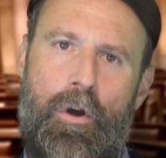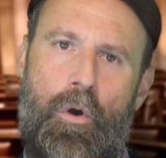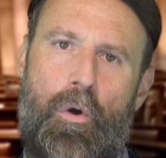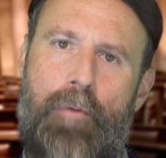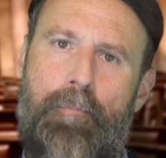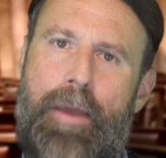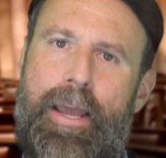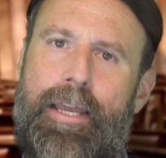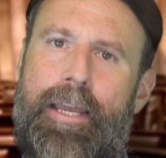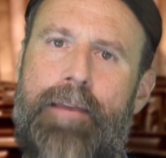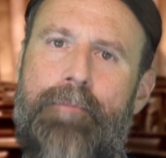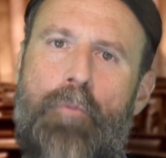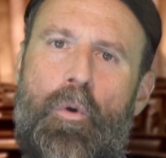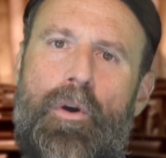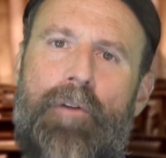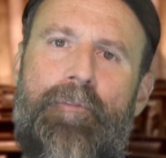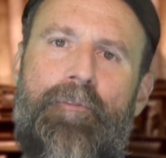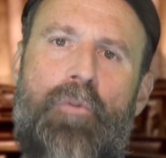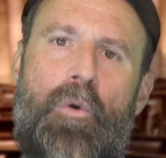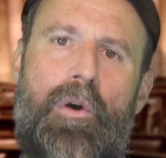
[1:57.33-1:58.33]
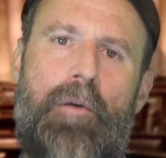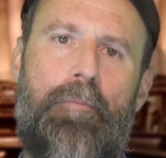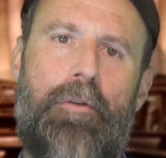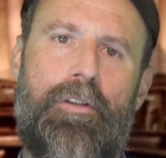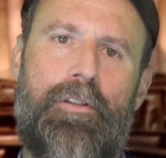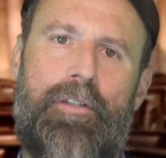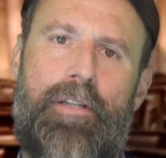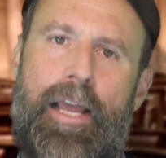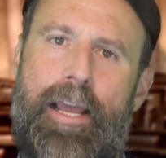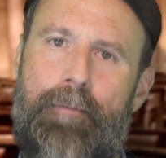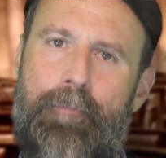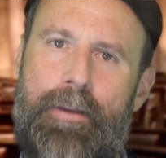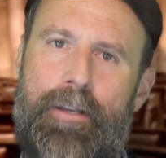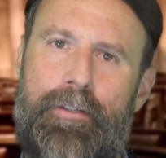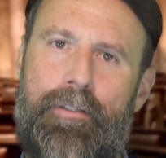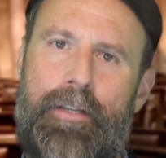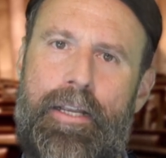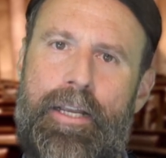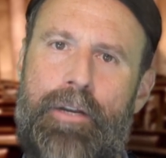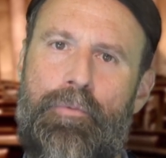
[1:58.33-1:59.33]
or making more formal
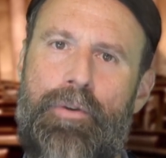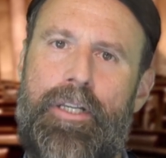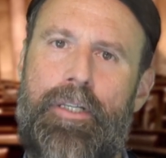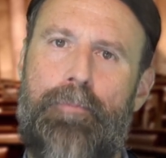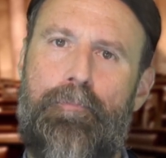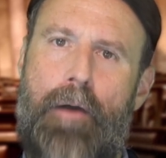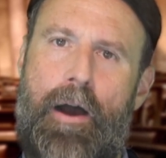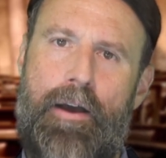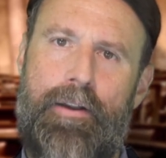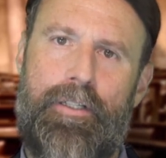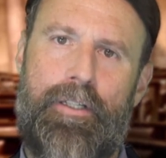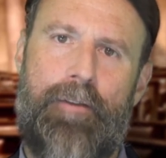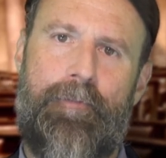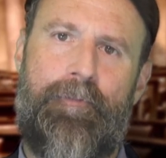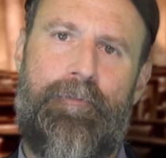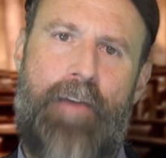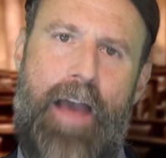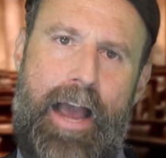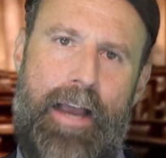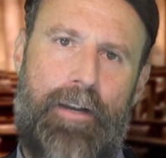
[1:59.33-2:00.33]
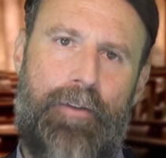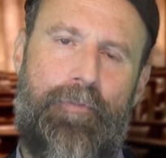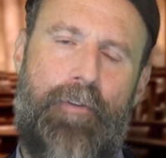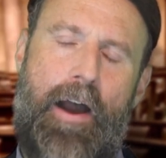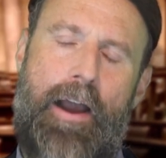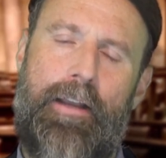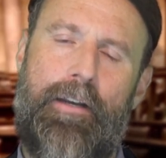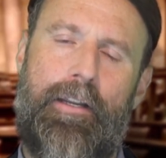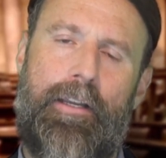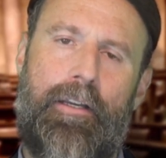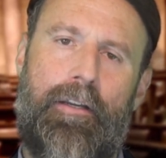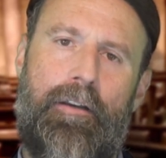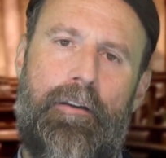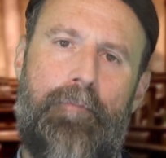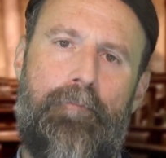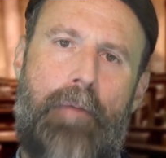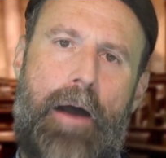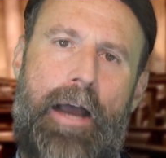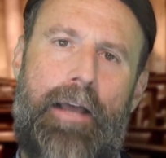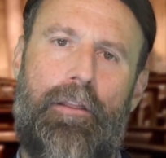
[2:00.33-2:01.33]
statements in response to fact-finding
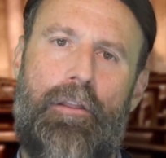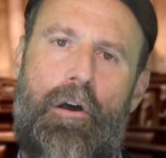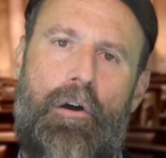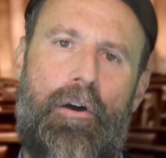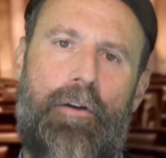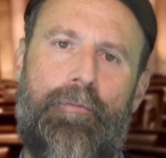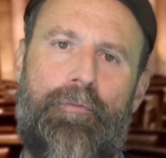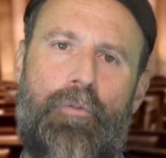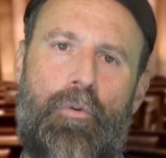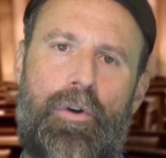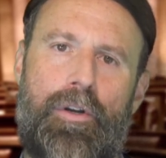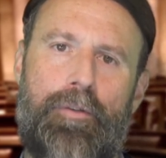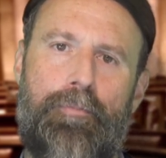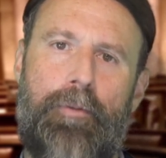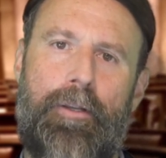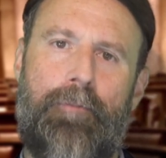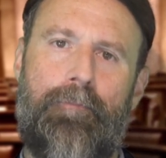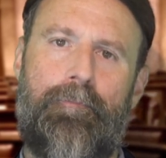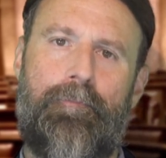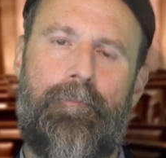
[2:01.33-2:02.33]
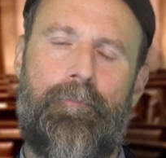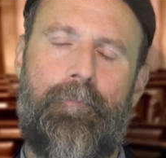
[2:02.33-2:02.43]
by law enforcement.